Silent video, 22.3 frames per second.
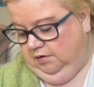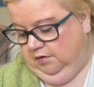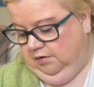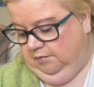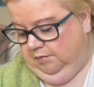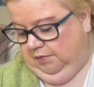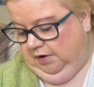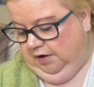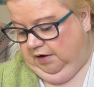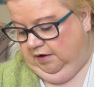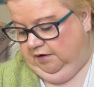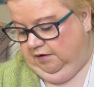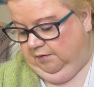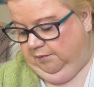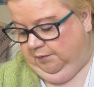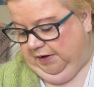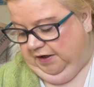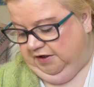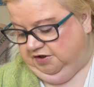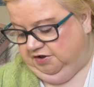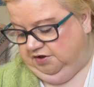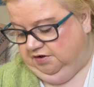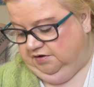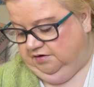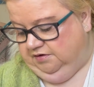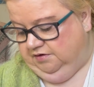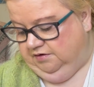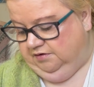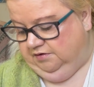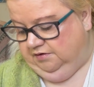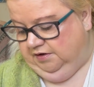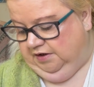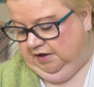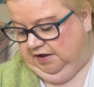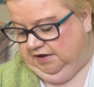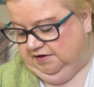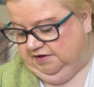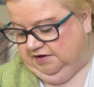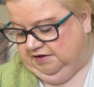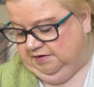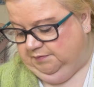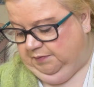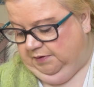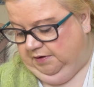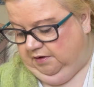by the Passion Knit
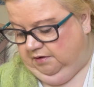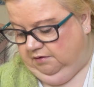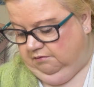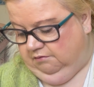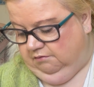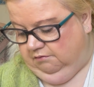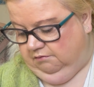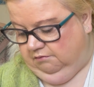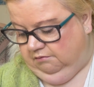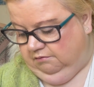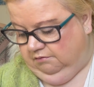Spin.